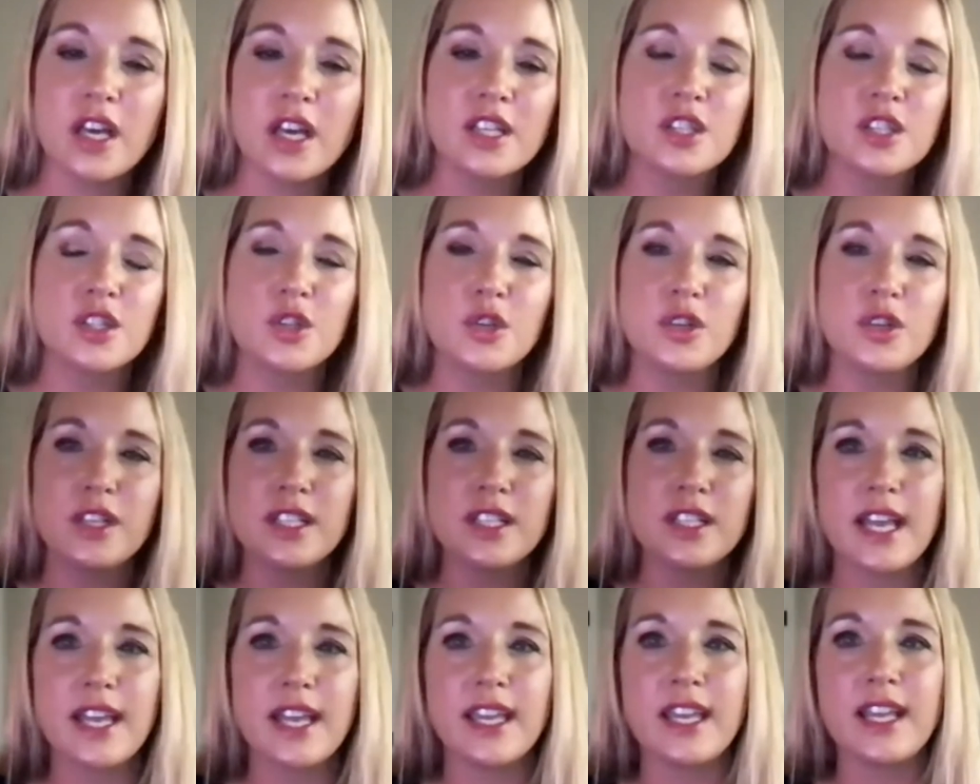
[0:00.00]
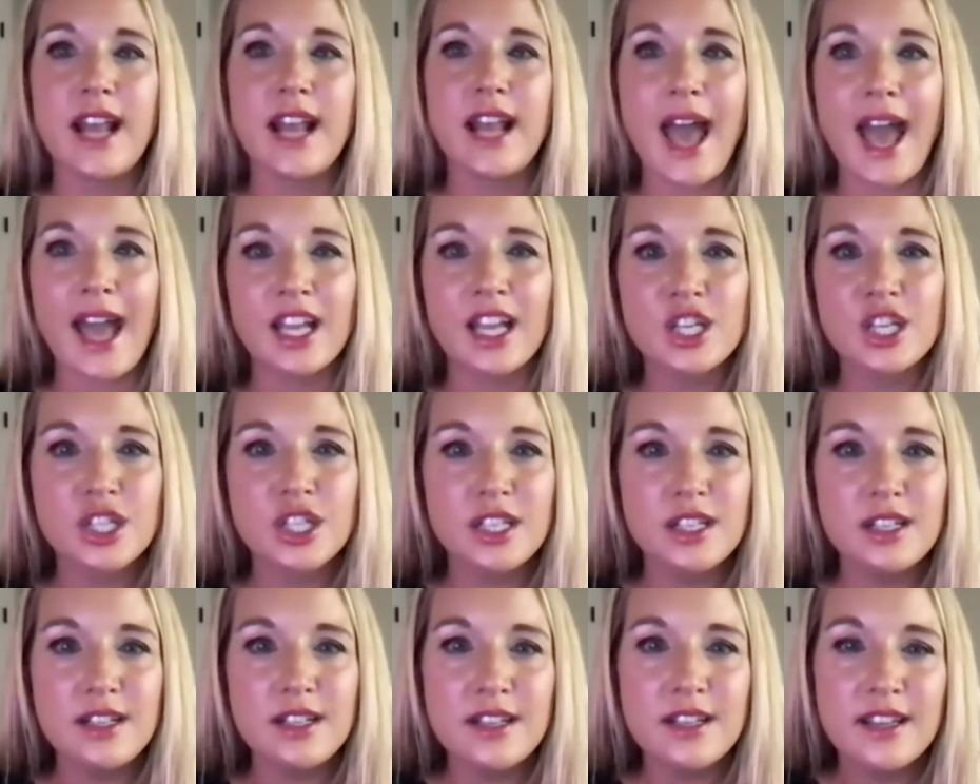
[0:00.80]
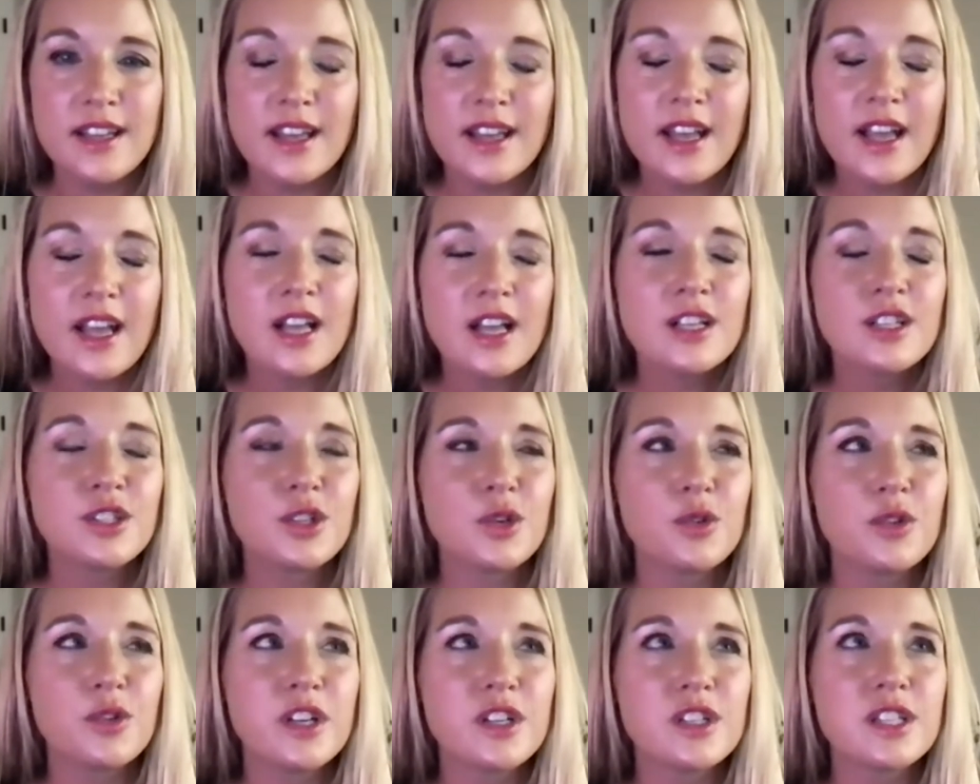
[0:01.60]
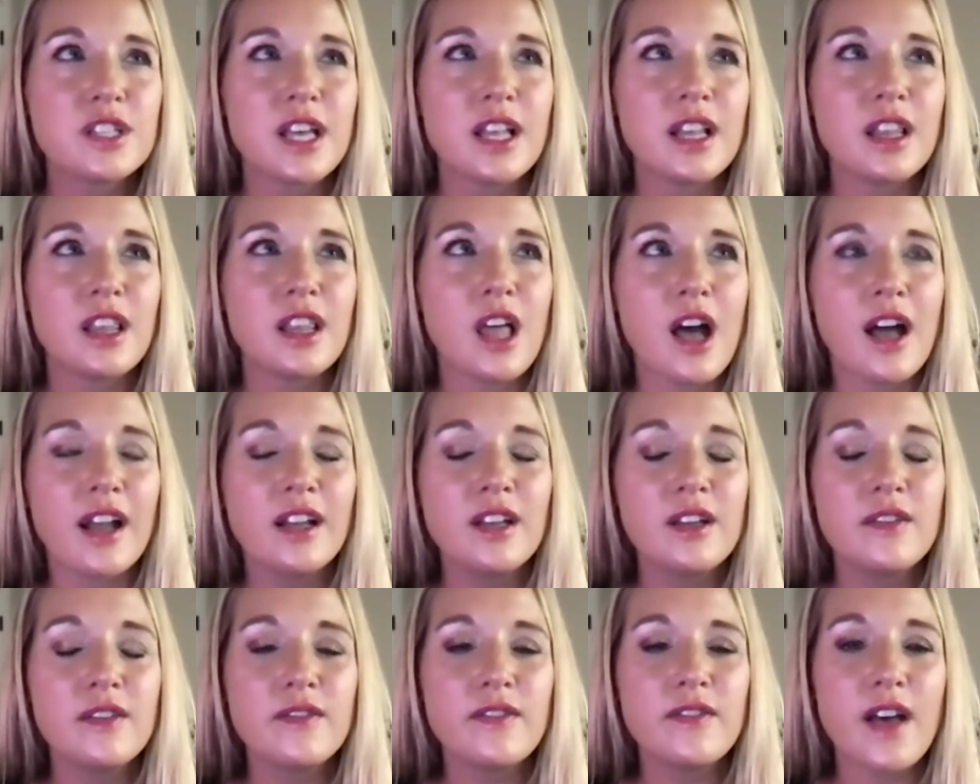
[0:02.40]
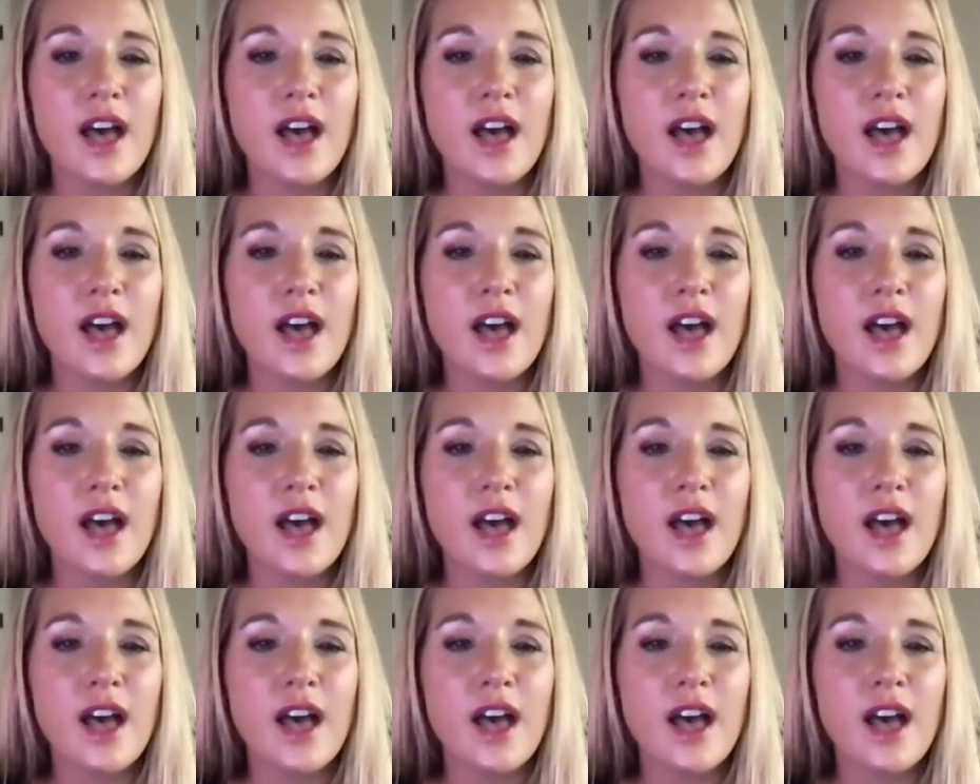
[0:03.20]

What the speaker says: student taking action. So there's a lot of,